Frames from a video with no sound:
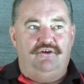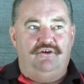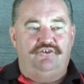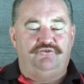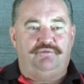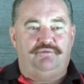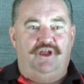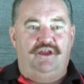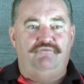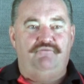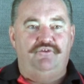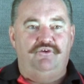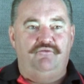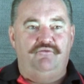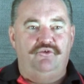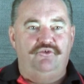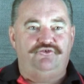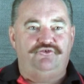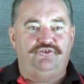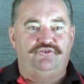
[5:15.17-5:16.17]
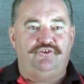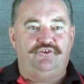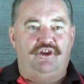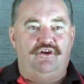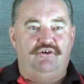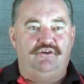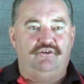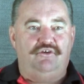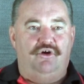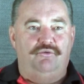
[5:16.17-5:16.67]
I was playing for the Roosters,
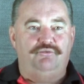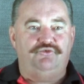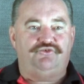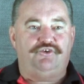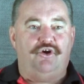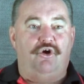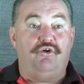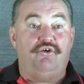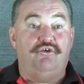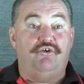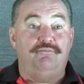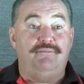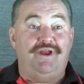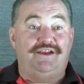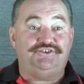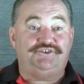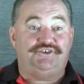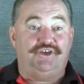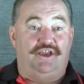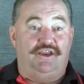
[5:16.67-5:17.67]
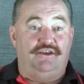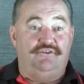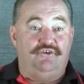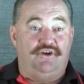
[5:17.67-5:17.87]
and I was told on match day